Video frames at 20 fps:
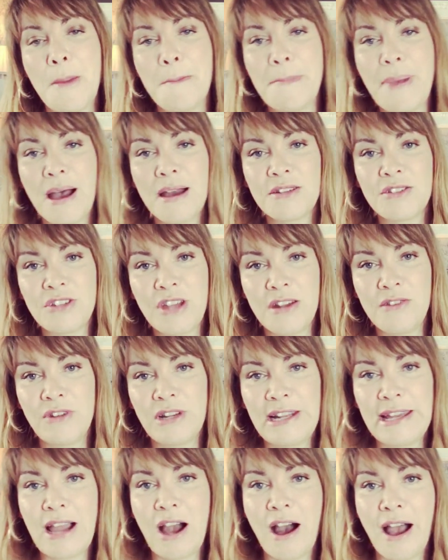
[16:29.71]
But
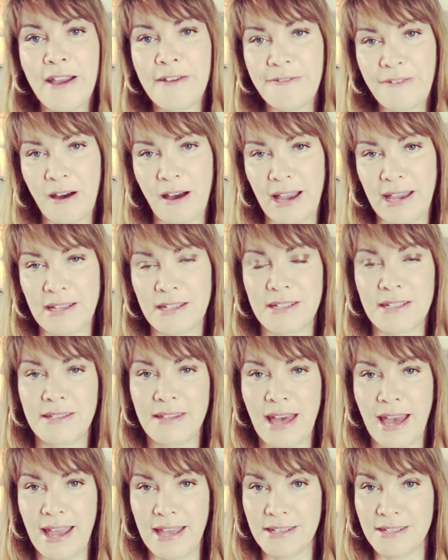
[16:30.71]
generally, I find
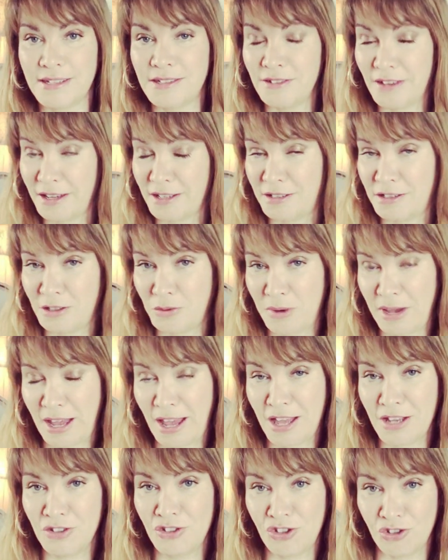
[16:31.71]
that it's nice to
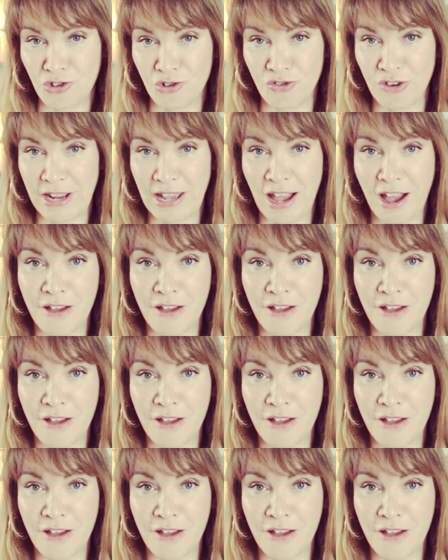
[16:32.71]
wear jewellery.